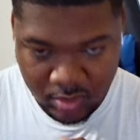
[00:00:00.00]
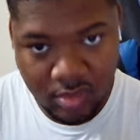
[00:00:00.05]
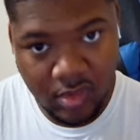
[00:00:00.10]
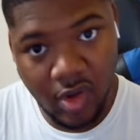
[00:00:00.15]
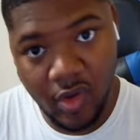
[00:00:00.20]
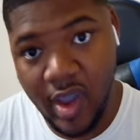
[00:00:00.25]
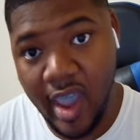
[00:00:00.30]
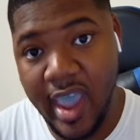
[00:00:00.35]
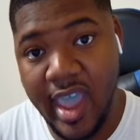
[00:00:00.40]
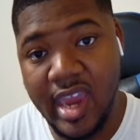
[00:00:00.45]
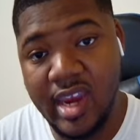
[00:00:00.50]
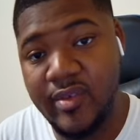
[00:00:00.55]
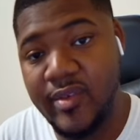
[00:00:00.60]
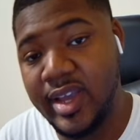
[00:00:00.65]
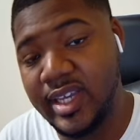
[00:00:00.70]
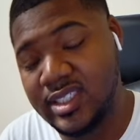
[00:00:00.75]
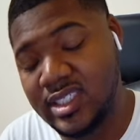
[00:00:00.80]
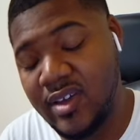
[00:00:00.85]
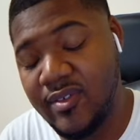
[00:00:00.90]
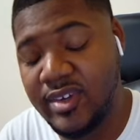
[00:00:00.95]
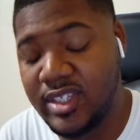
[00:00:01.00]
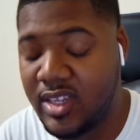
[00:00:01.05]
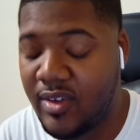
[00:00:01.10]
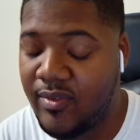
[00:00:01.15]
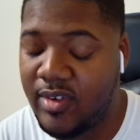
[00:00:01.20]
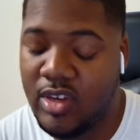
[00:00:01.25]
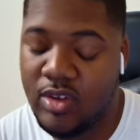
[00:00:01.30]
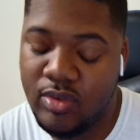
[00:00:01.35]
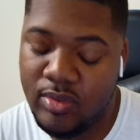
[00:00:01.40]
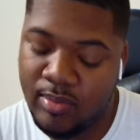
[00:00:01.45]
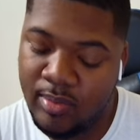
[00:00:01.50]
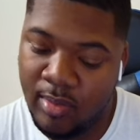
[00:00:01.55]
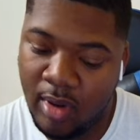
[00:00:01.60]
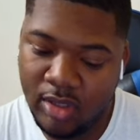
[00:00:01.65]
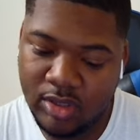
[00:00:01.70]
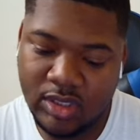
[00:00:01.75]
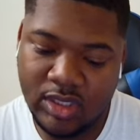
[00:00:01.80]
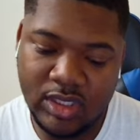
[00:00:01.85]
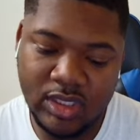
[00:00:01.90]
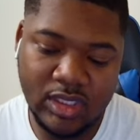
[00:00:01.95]
Okay, anyway, 77
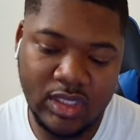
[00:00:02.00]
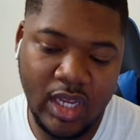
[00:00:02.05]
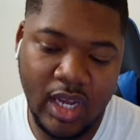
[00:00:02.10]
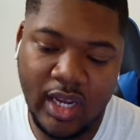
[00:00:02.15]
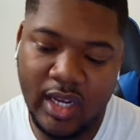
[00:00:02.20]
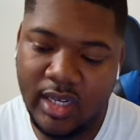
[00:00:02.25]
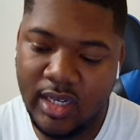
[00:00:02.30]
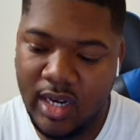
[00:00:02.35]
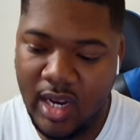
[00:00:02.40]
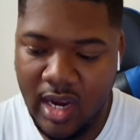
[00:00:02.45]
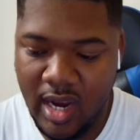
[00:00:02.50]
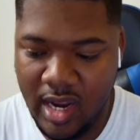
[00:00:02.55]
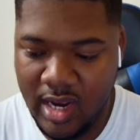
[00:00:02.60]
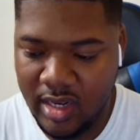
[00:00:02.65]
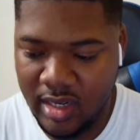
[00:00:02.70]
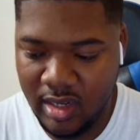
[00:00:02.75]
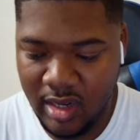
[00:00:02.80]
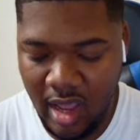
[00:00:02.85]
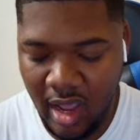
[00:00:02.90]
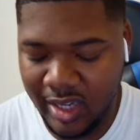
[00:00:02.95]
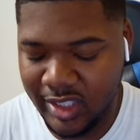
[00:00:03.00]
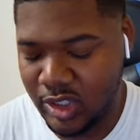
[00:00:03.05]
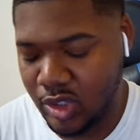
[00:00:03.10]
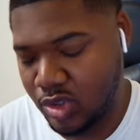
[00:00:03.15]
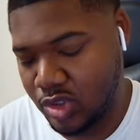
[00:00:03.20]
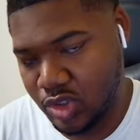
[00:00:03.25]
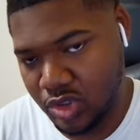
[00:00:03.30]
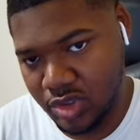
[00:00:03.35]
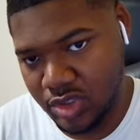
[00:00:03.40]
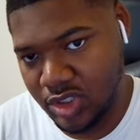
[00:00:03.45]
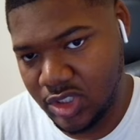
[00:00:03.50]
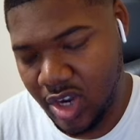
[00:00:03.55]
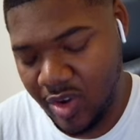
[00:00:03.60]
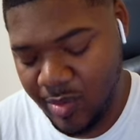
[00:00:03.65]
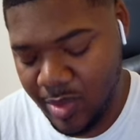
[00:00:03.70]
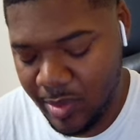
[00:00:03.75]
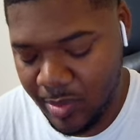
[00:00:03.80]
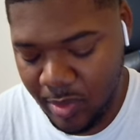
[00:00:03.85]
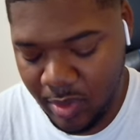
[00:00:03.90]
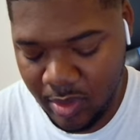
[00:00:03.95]
multi done, and then I showed a screenshot of
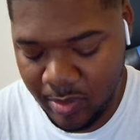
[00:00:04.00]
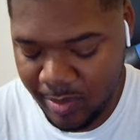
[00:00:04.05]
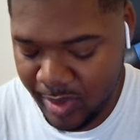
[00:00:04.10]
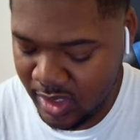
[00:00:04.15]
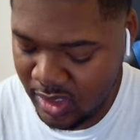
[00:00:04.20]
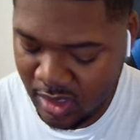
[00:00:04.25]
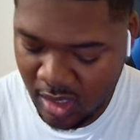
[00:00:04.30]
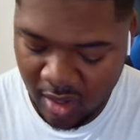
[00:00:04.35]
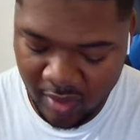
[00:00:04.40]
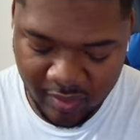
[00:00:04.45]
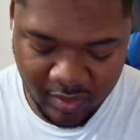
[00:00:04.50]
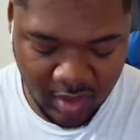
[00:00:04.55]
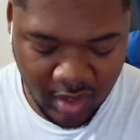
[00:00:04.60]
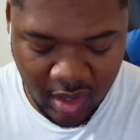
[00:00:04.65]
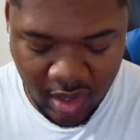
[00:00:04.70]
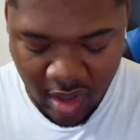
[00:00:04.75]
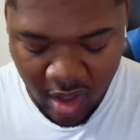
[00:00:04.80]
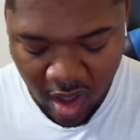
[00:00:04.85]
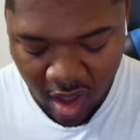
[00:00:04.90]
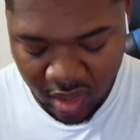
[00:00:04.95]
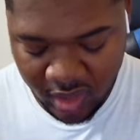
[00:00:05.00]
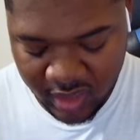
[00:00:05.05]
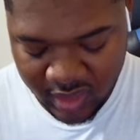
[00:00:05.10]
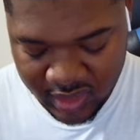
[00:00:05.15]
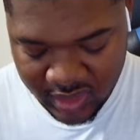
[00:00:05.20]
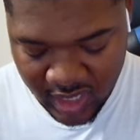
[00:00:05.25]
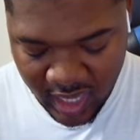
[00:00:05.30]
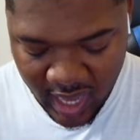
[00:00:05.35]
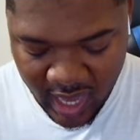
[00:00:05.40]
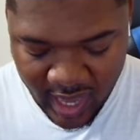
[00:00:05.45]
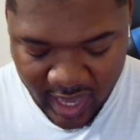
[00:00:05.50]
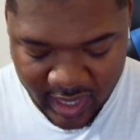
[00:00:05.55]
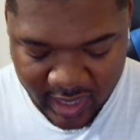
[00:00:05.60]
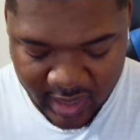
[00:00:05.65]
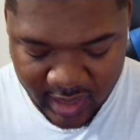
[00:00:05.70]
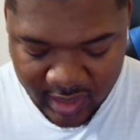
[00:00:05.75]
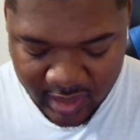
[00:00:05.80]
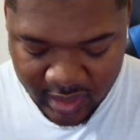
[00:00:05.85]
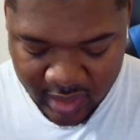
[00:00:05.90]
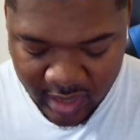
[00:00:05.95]
me pulling Beast off on the side.
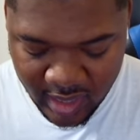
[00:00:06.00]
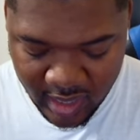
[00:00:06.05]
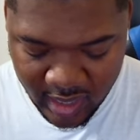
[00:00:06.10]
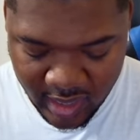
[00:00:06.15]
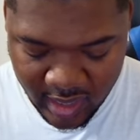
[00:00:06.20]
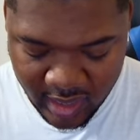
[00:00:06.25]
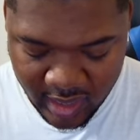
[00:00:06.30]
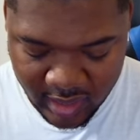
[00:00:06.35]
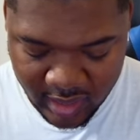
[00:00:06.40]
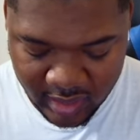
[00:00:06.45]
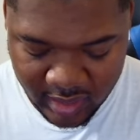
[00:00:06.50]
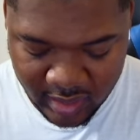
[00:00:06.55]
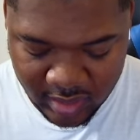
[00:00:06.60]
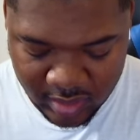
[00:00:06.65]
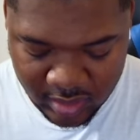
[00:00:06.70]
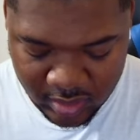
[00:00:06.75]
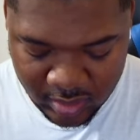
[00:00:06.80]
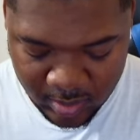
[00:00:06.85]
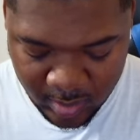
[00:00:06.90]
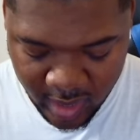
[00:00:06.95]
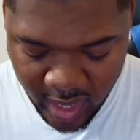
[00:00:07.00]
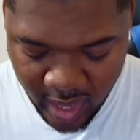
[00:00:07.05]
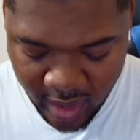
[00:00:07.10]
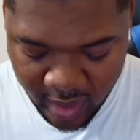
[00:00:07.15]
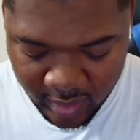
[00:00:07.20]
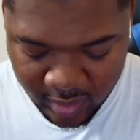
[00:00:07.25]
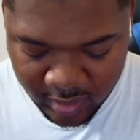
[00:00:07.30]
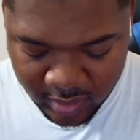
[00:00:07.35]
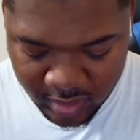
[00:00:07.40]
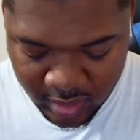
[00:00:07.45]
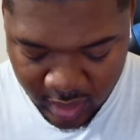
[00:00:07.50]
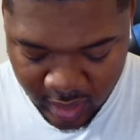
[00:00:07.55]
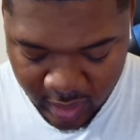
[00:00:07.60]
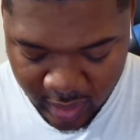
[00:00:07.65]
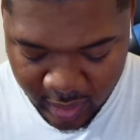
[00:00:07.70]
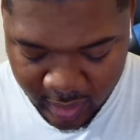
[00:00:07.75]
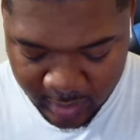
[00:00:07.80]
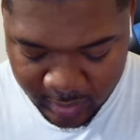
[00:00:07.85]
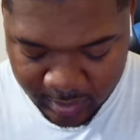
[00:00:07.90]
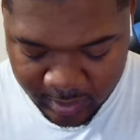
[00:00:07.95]
Uh, but yeah,
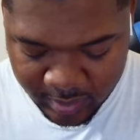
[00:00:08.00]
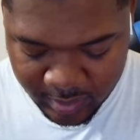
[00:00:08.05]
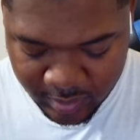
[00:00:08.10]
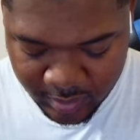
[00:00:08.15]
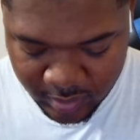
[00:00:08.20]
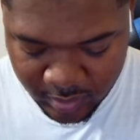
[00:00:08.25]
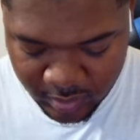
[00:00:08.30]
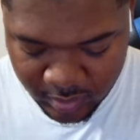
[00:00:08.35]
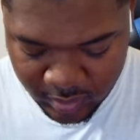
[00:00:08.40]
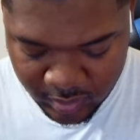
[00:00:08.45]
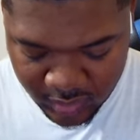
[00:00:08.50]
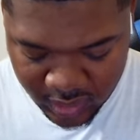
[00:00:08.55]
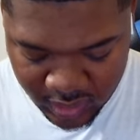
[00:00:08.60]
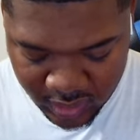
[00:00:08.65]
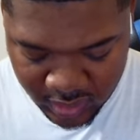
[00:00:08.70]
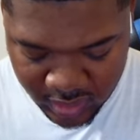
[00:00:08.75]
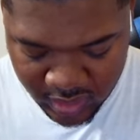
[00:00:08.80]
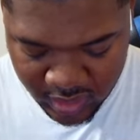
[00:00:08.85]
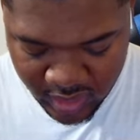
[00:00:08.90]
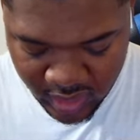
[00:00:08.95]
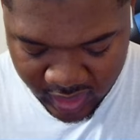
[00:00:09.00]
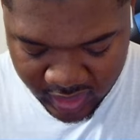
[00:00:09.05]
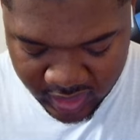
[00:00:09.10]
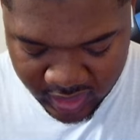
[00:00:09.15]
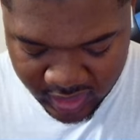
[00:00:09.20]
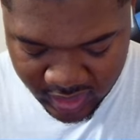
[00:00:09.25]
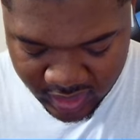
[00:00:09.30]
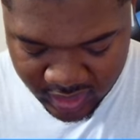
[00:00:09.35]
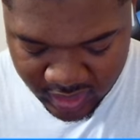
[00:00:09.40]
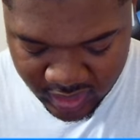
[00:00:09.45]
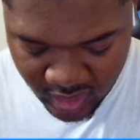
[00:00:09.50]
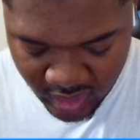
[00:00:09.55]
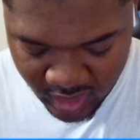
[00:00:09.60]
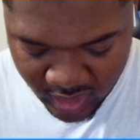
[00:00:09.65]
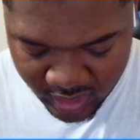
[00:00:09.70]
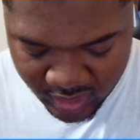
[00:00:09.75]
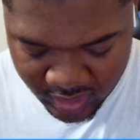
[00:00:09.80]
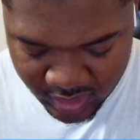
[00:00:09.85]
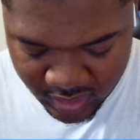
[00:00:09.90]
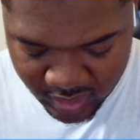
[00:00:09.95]
um, got six
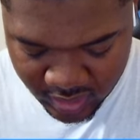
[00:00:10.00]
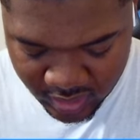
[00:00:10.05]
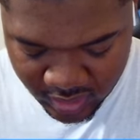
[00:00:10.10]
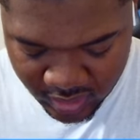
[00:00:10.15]
dodge.